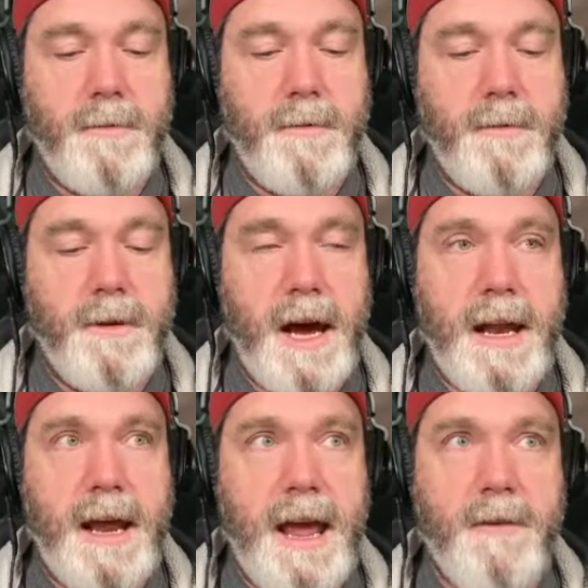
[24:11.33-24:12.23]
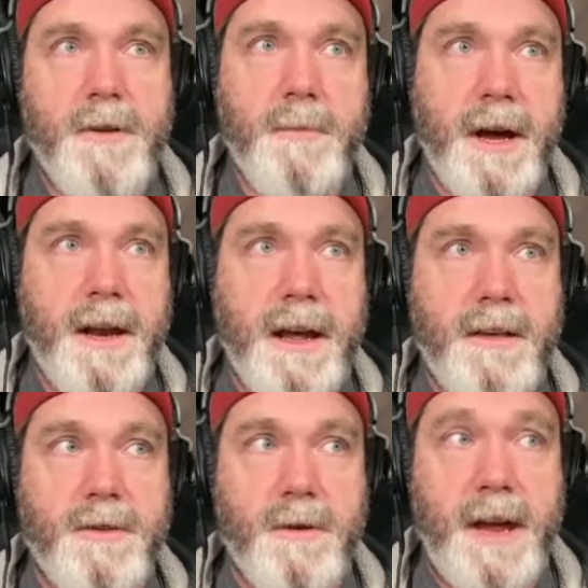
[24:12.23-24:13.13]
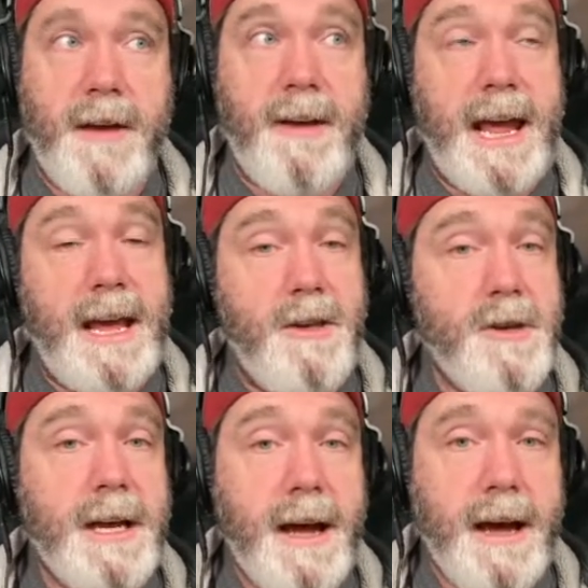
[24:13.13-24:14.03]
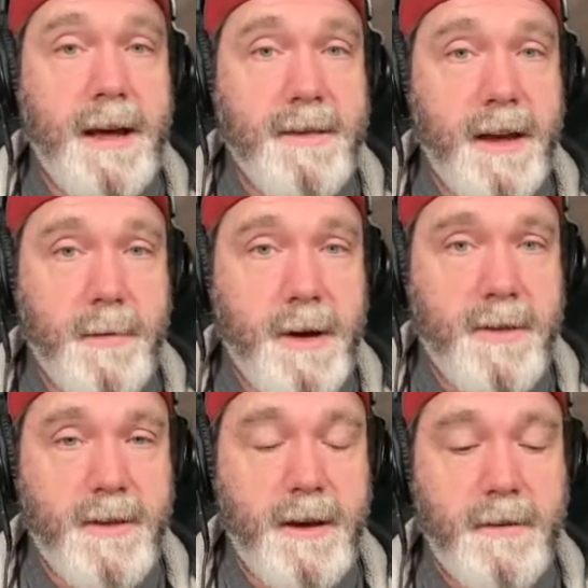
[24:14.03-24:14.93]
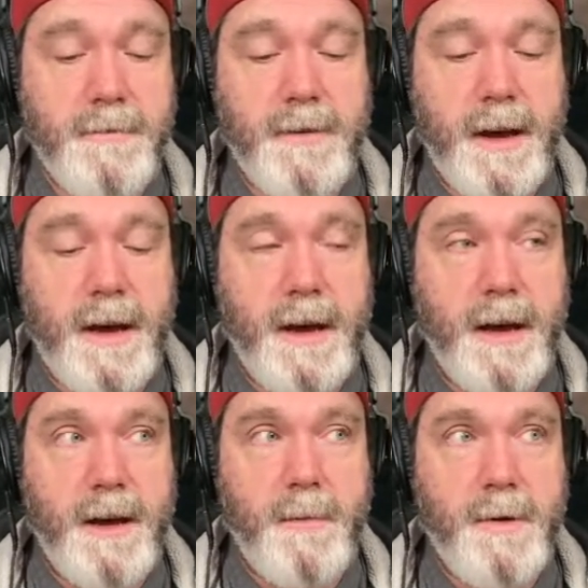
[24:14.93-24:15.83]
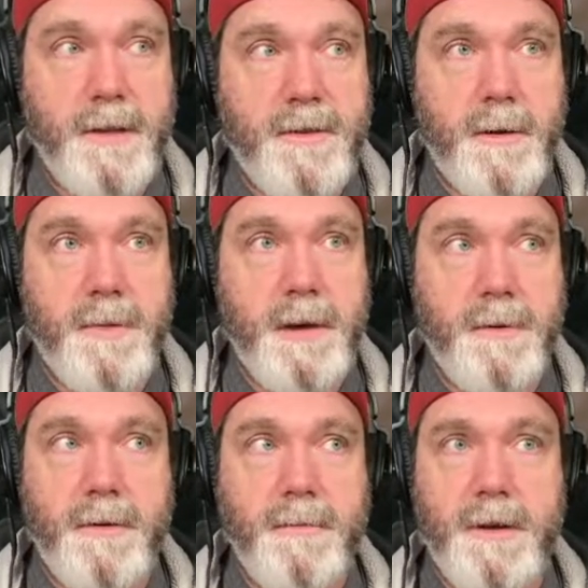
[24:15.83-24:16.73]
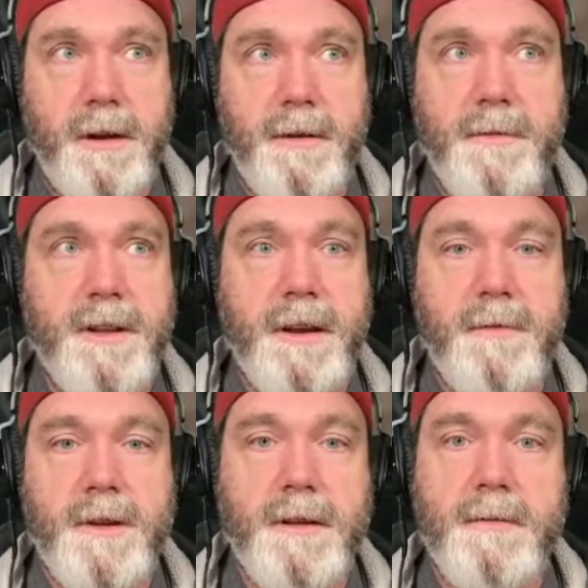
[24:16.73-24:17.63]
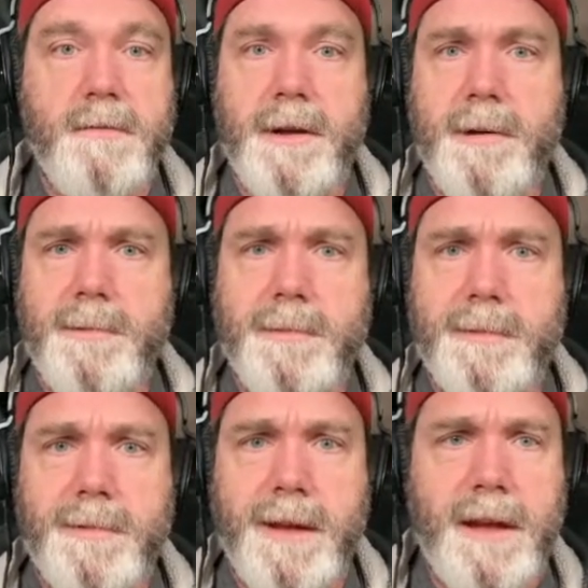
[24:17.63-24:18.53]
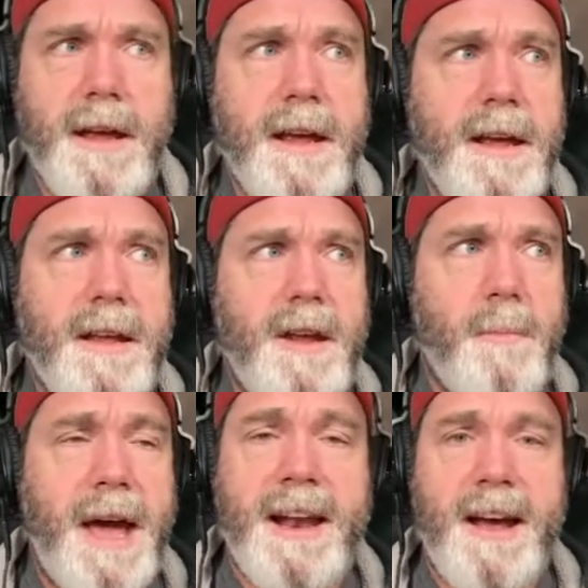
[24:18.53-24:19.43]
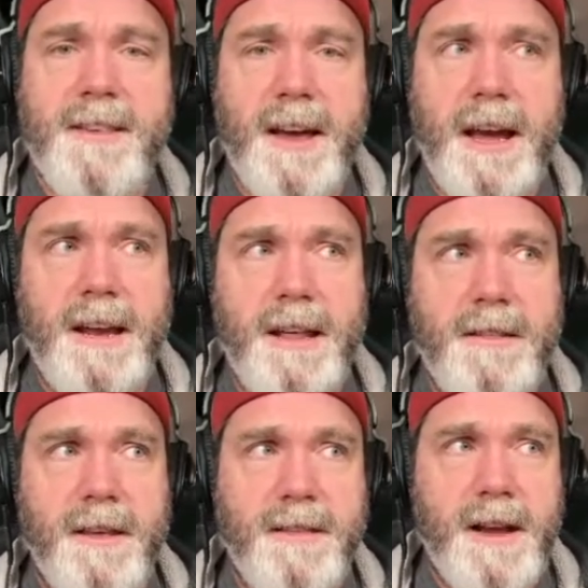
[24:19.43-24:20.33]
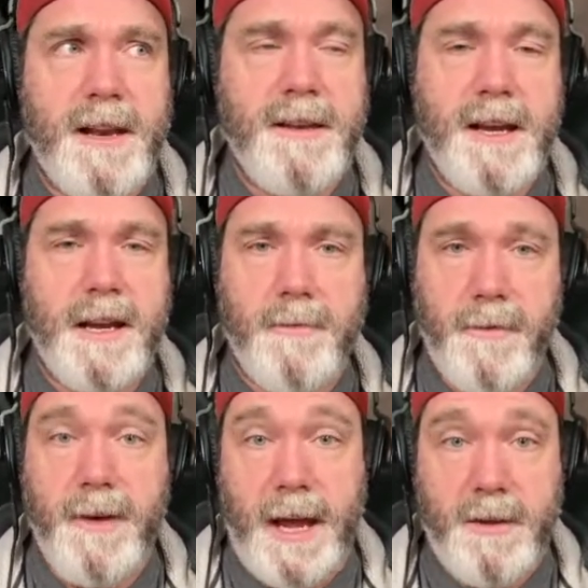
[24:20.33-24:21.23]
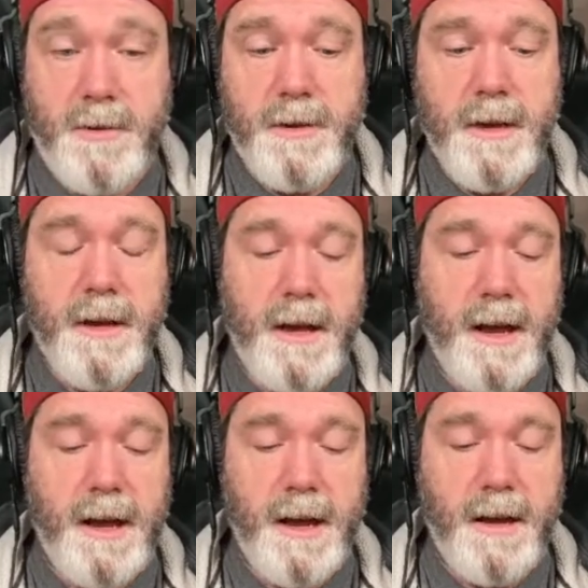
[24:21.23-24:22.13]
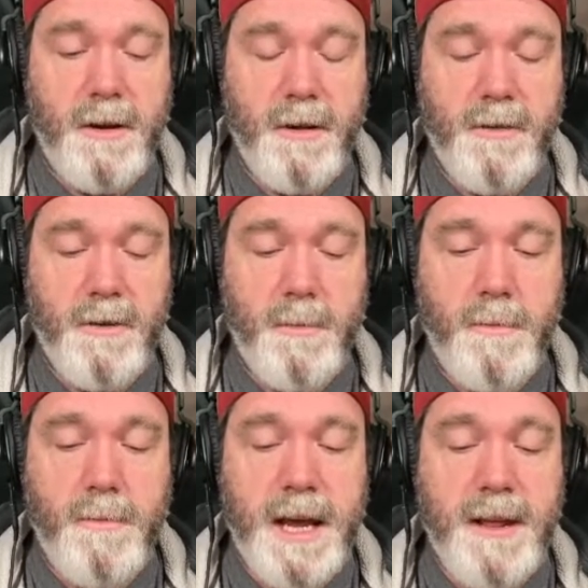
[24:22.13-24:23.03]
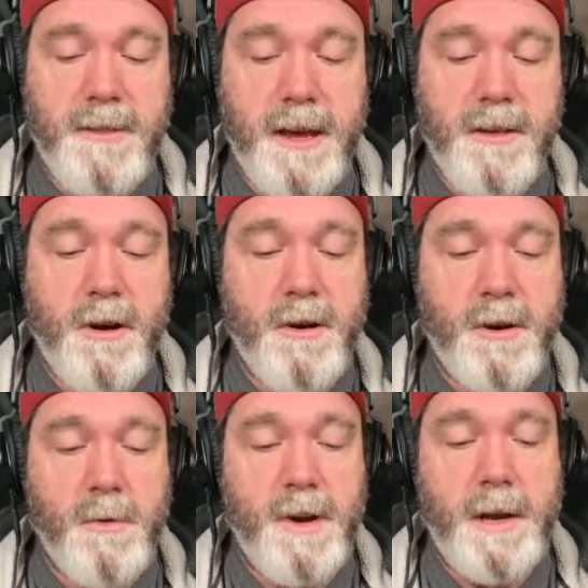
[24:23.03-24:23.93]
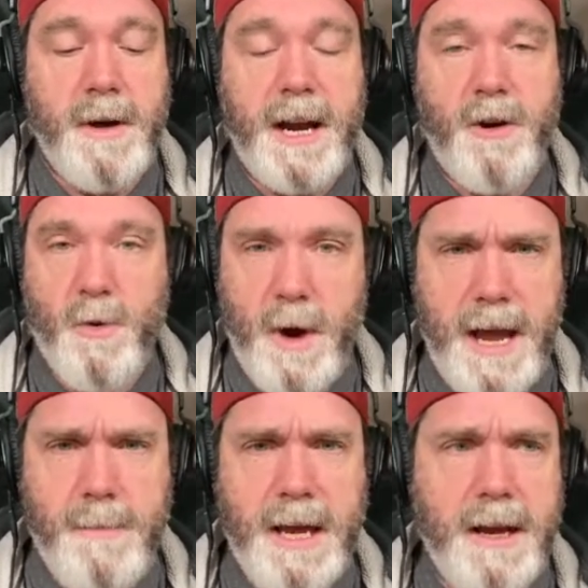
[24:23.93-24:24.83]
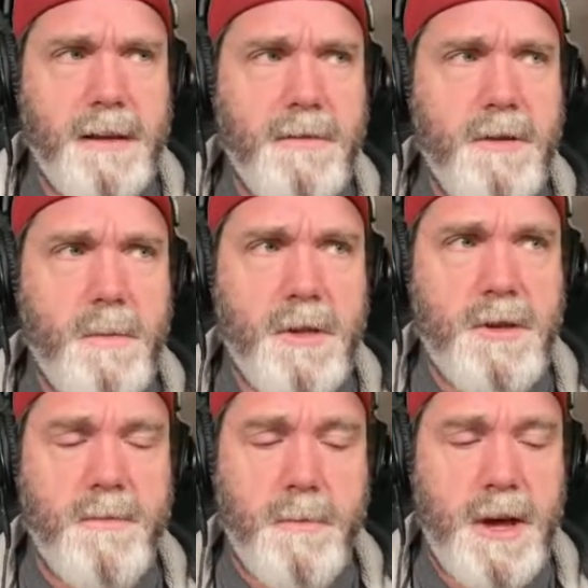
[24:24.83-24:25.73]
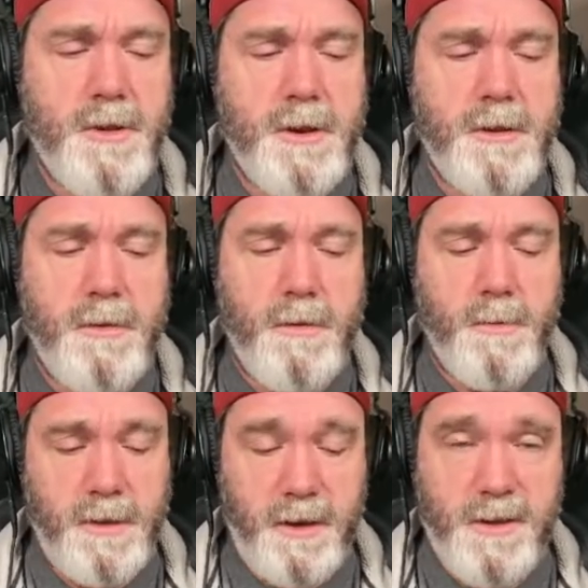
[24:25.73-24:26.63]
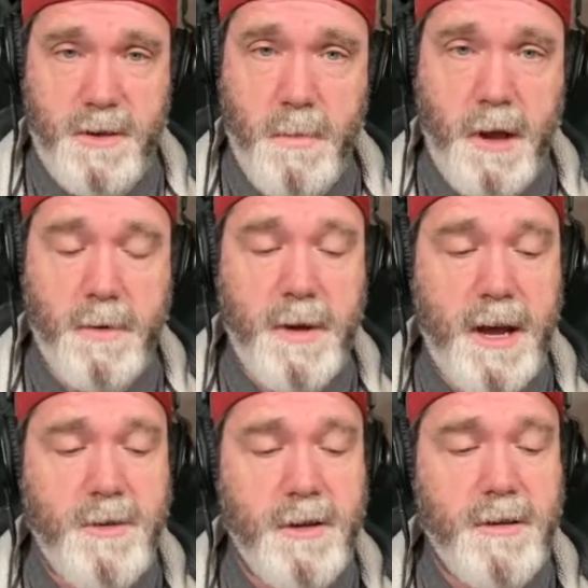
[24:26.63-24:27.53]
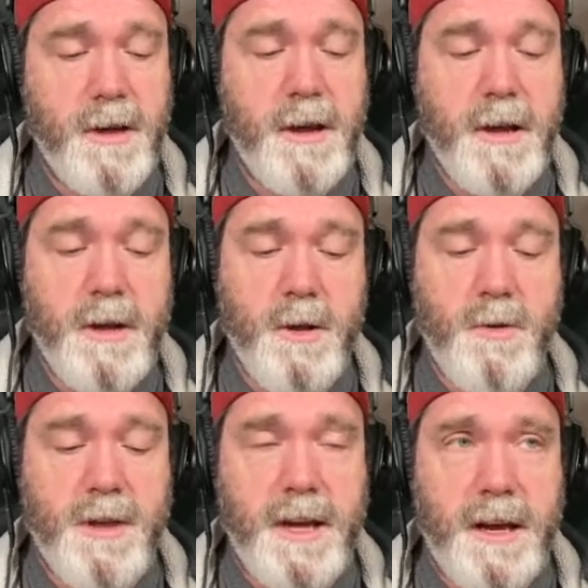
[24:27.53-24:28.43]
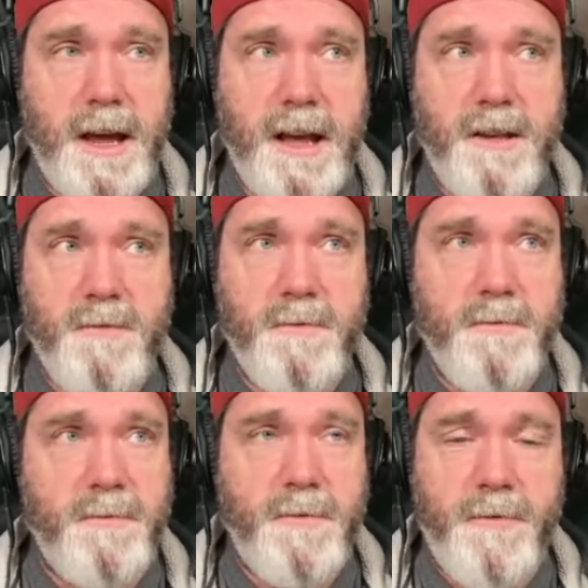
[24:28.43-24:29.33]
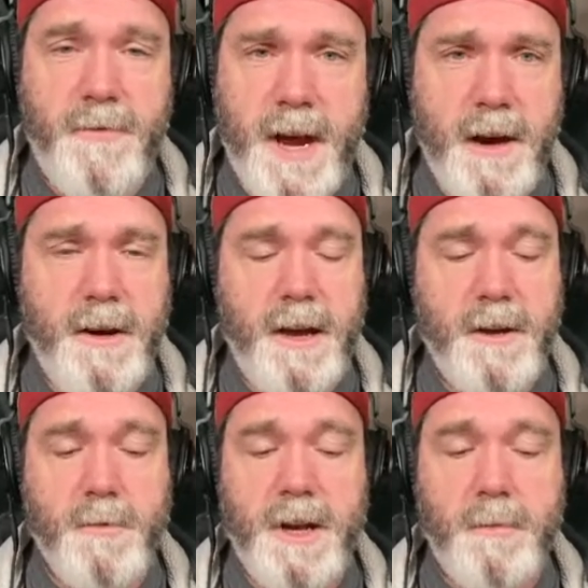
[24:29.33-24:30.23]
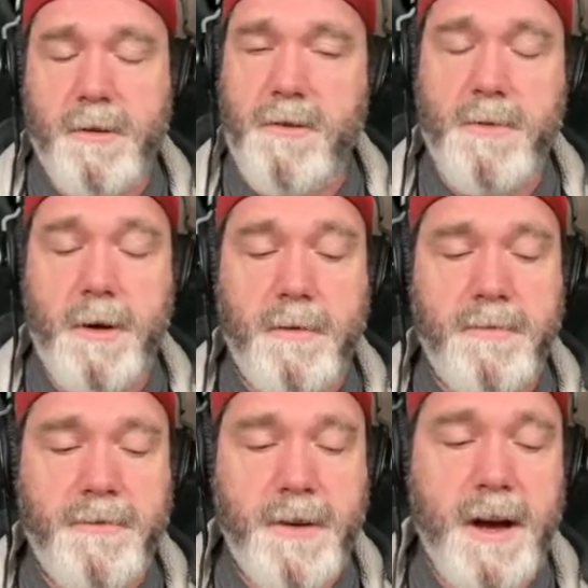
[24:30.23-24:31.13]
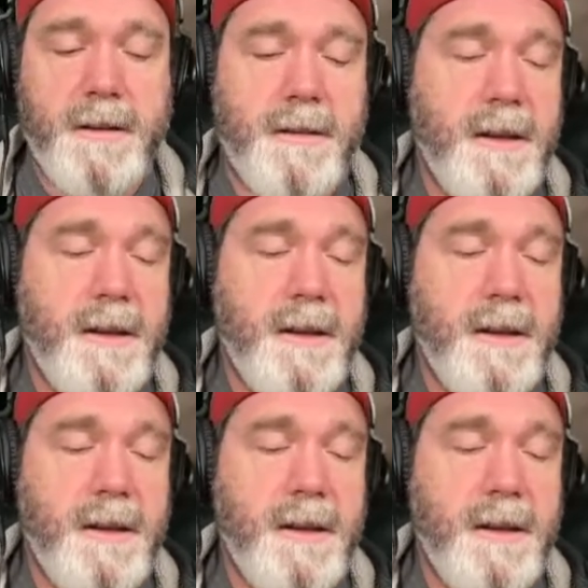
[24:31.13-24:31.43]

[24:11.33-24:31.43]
not everybody is going to have aging eyes like myself. But some people, even bad eyesight is not indicative of age. And, so making things harder to read by cramming too much information into these smaller pages using a very unreadable or small font,